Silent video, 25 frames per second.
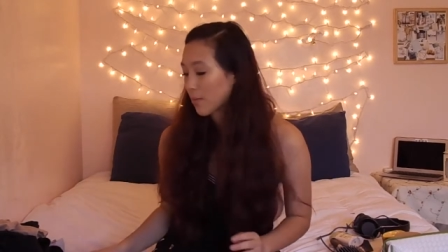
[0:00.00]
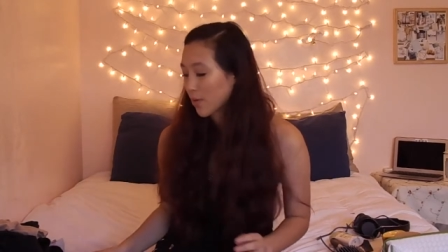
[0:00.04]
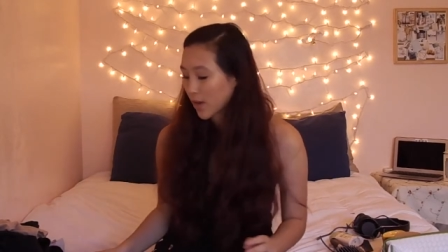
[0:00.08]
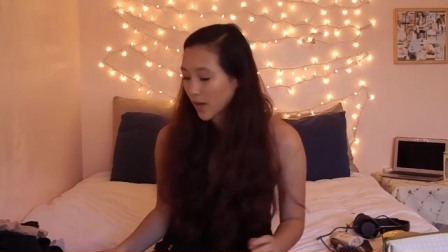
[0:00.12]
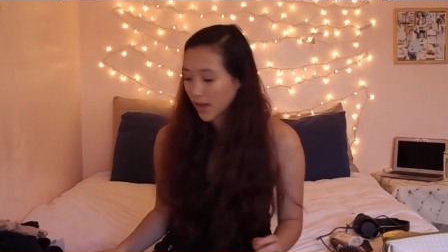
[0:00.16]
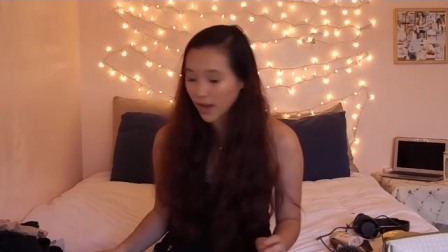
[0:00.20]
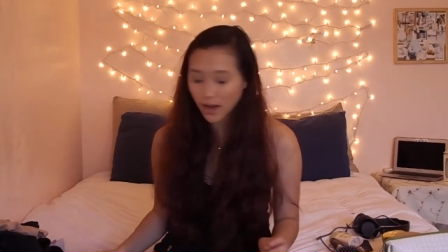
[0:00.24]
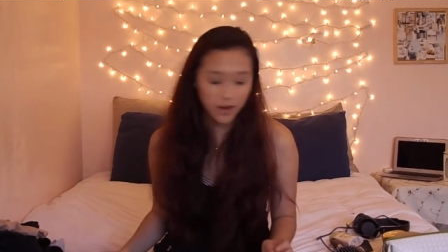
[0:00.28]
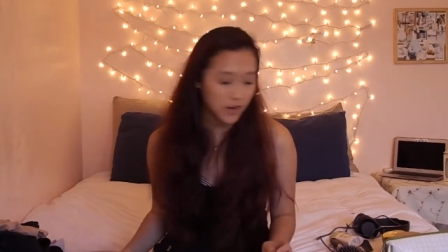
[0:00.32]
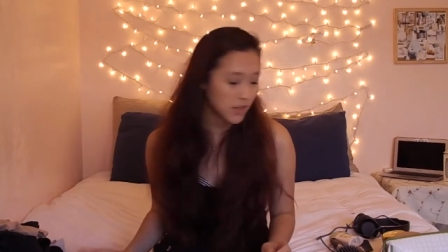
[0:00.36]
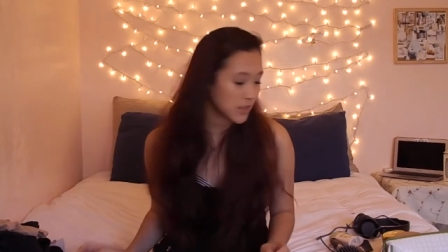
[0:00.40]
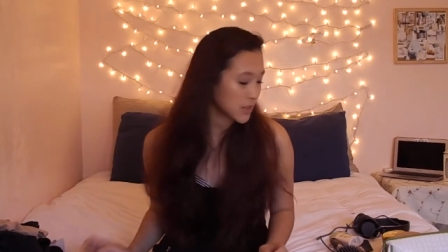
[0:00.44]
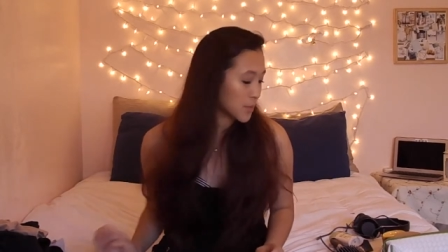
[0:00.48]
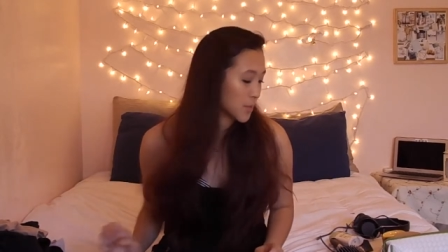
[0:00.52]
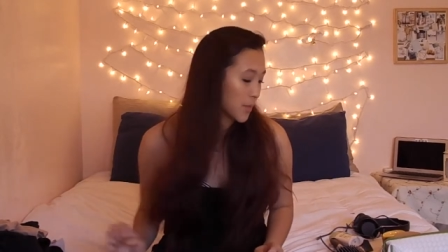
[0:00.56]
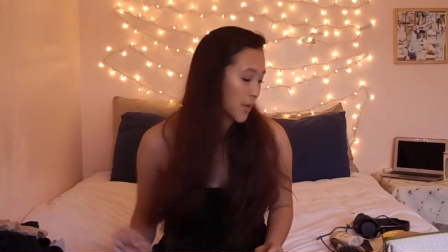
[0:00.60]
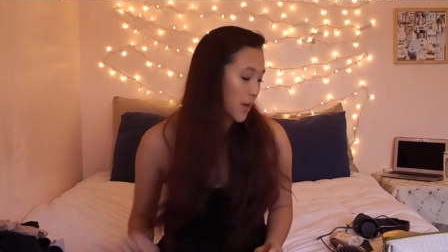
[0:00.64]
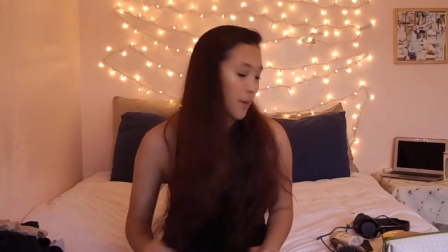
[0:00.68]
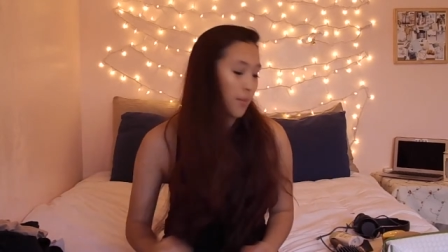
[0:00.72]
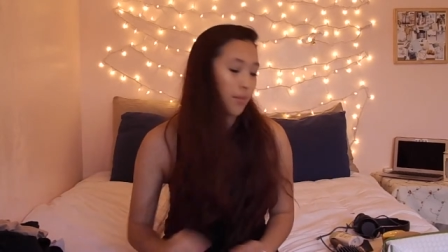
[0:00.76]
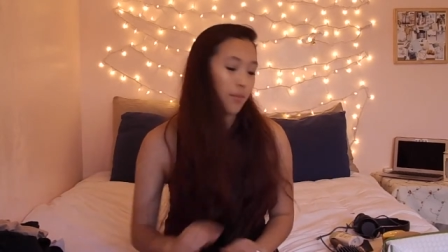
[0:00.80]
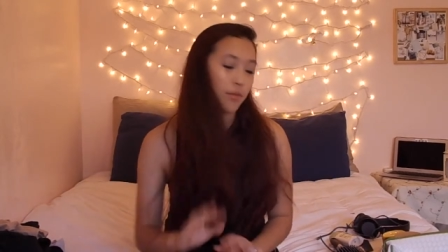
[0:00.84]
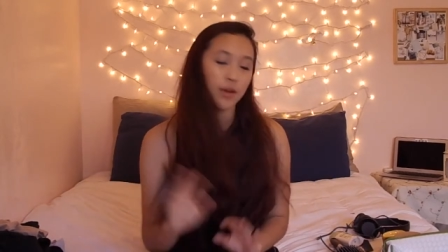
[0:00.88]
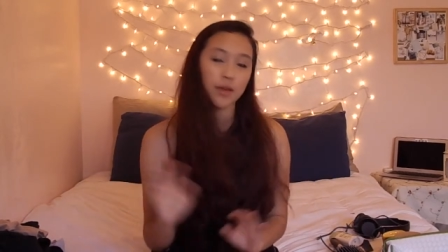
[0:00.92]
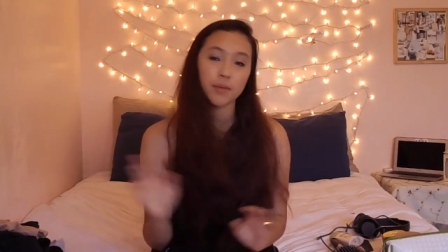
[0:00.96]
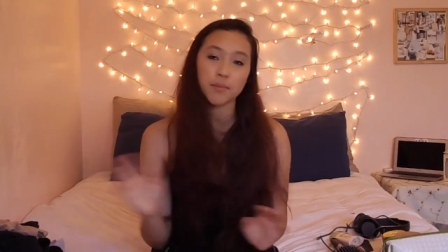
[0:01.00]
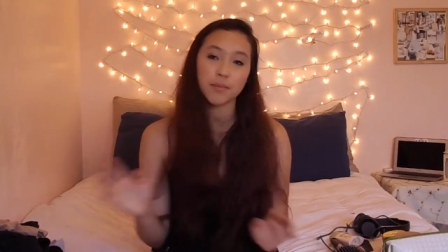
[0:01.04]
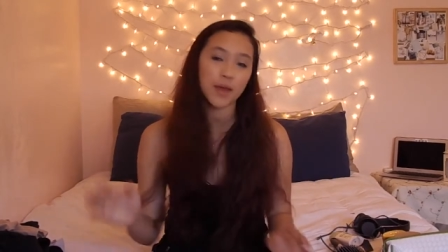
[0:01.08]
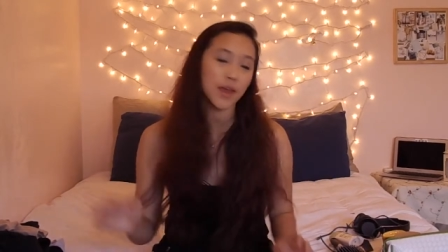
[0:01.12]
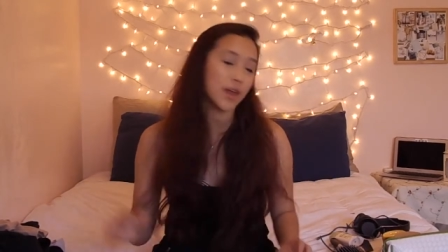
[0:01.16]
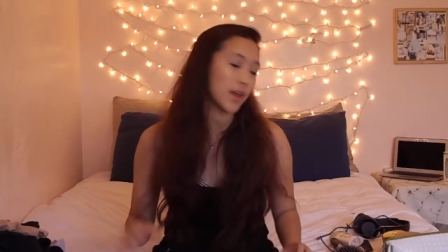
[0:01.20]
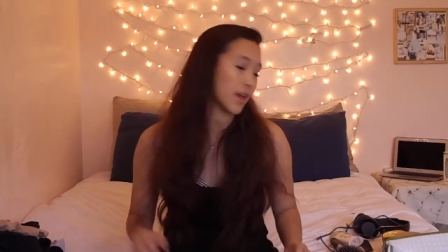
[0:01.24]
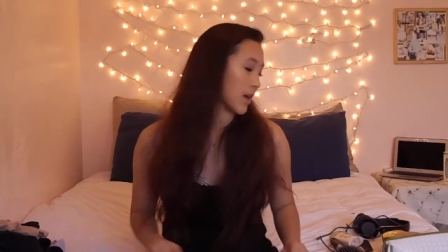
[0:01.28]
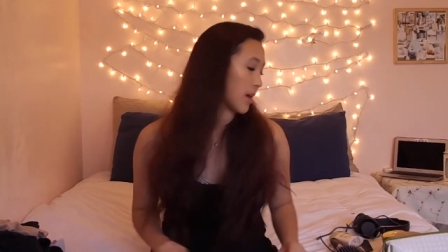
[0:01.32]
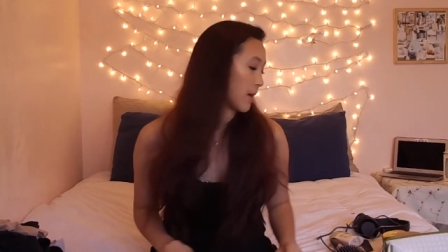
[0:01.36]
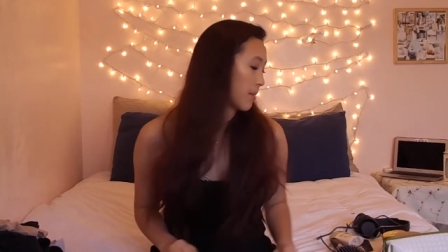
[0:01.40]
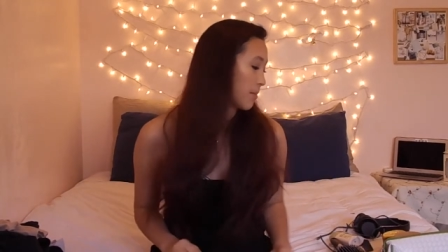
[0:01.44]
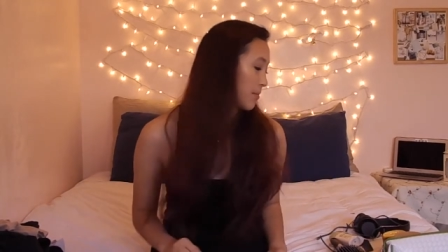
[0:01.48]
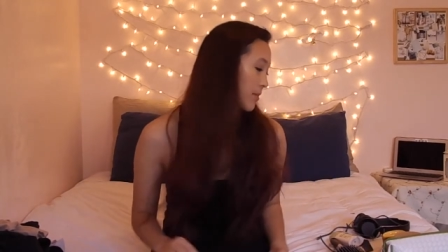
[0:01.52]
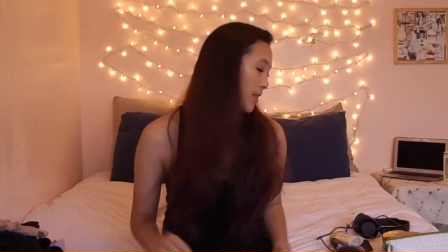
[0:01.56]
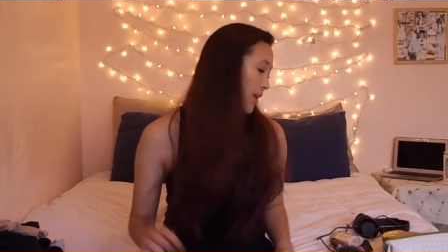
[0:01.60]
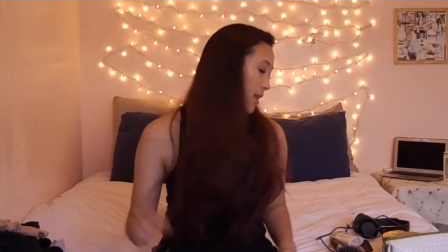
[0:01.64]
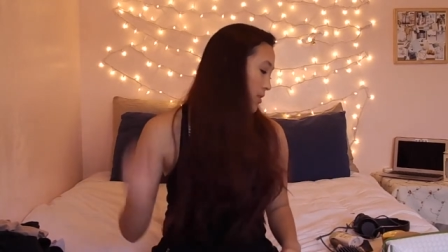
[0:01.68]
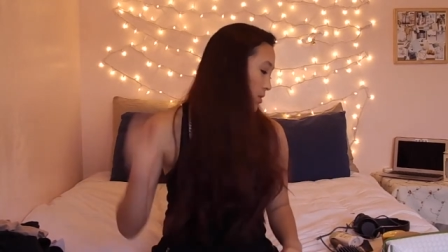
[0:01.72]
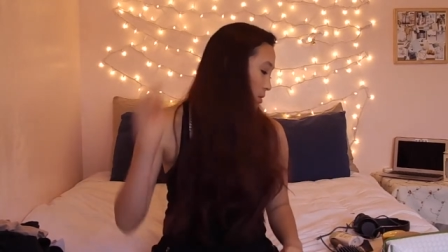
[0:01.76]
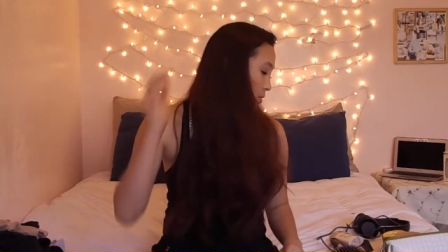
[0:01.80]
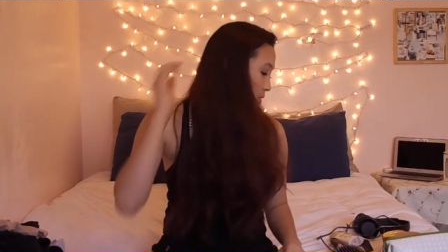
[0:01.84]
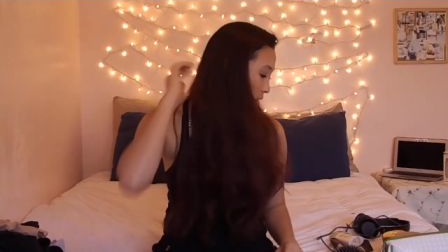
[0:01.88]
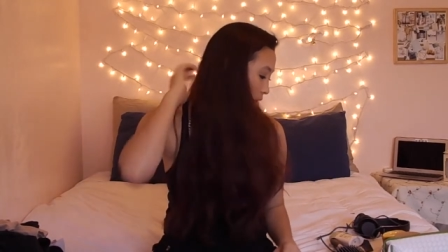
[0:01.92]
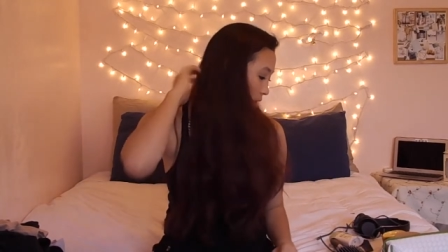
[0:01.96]
Bring hairspray. Bring makeup.
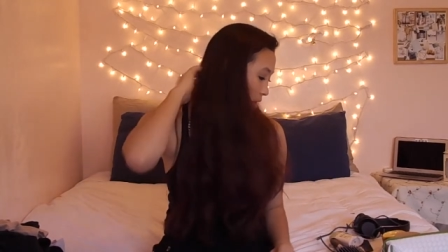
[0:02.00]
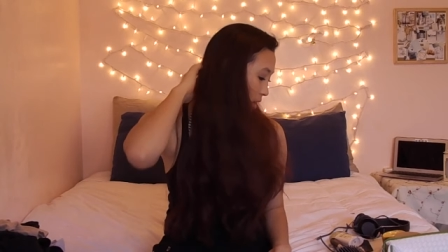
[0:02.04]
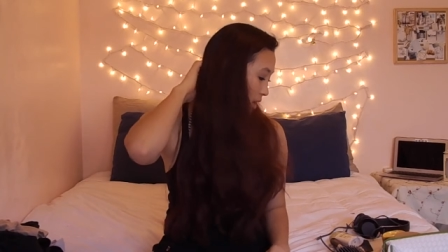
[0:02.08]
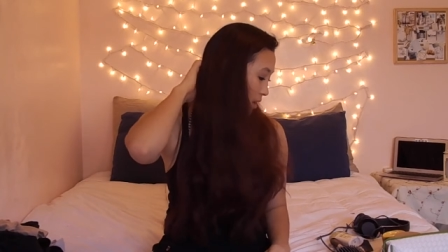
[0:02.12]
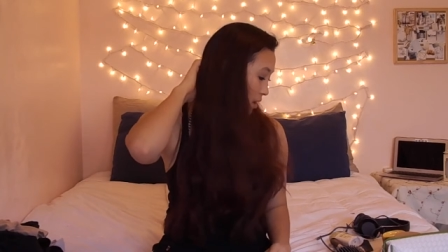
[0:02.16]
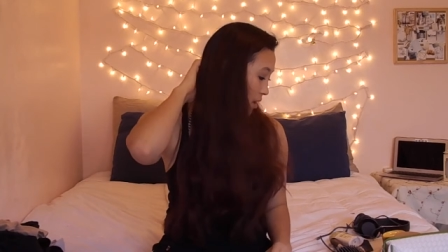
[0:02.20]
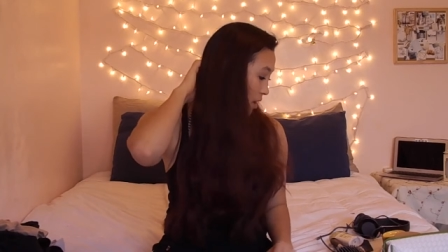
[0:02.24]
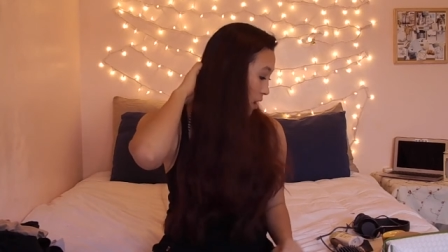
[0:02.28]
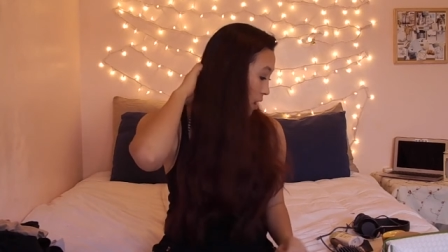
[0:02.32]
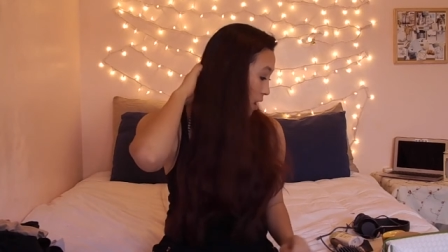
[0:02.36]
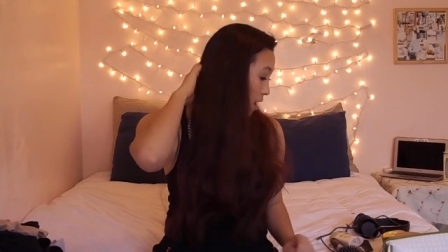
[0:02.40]
That sort of thing.